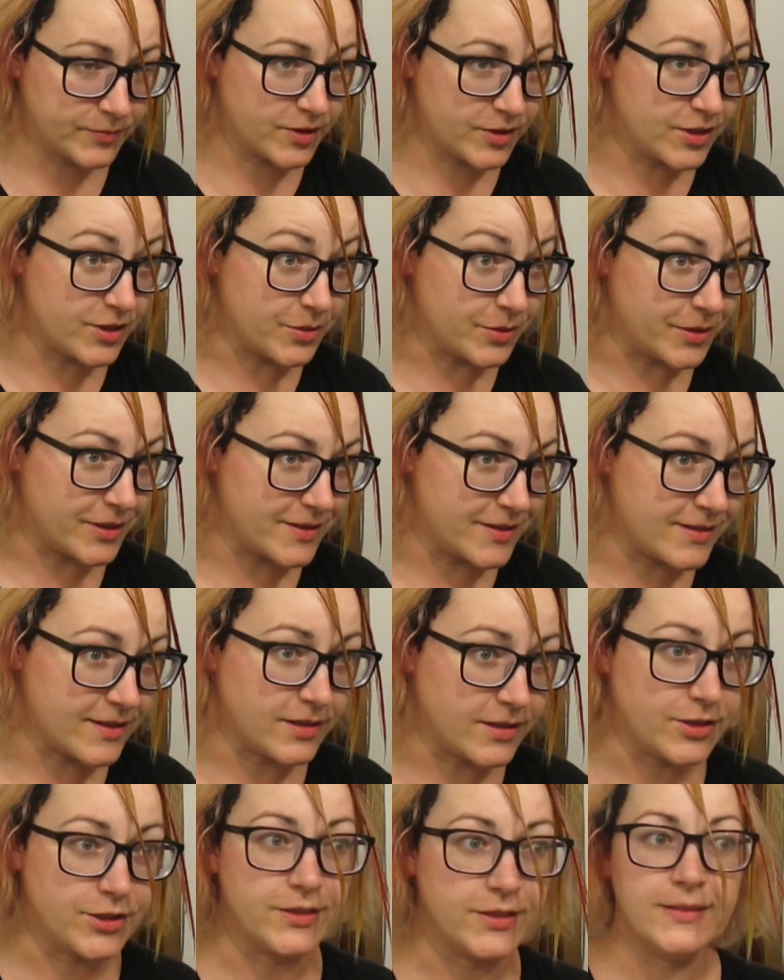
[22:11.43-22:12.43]
do it in
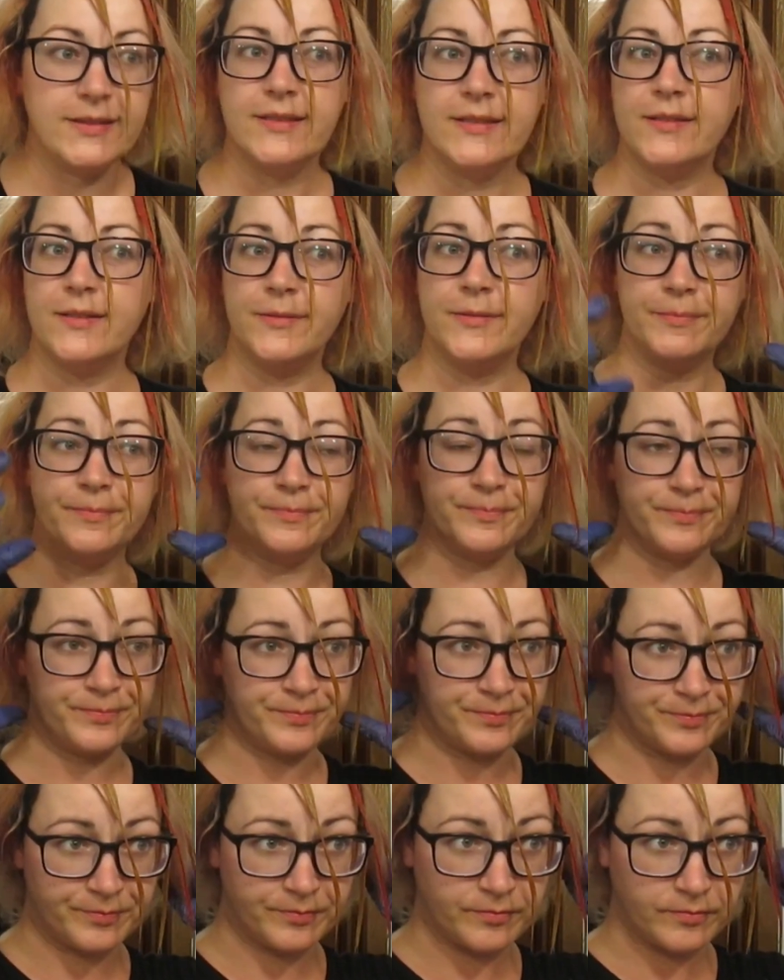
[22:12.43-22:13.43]
sections.
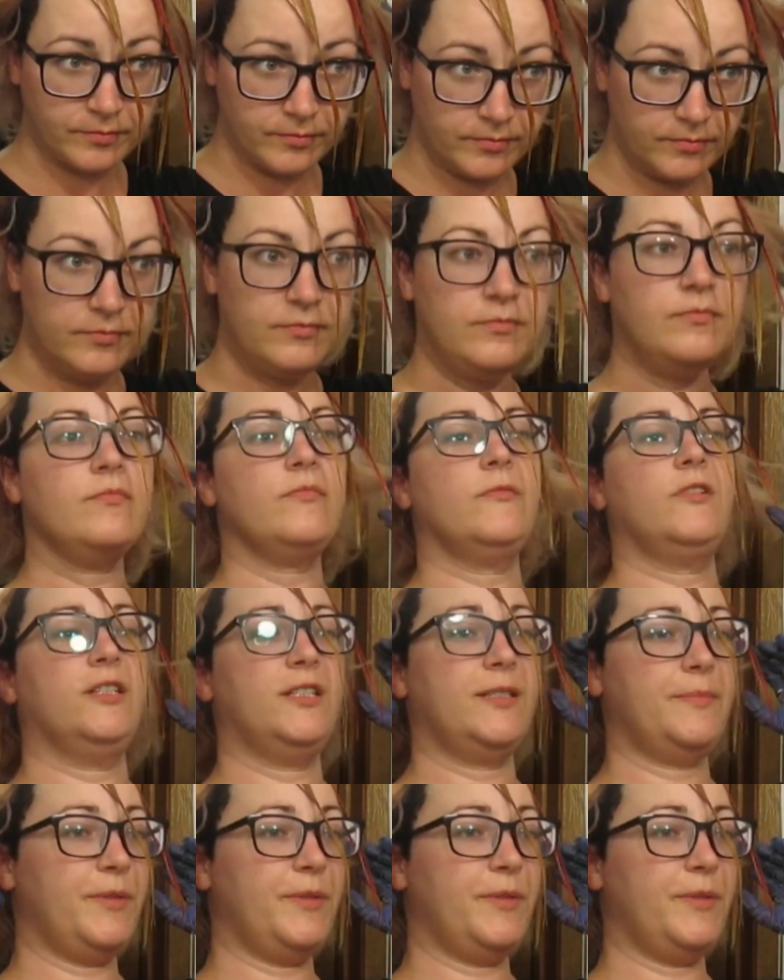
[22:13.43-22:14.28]
Let's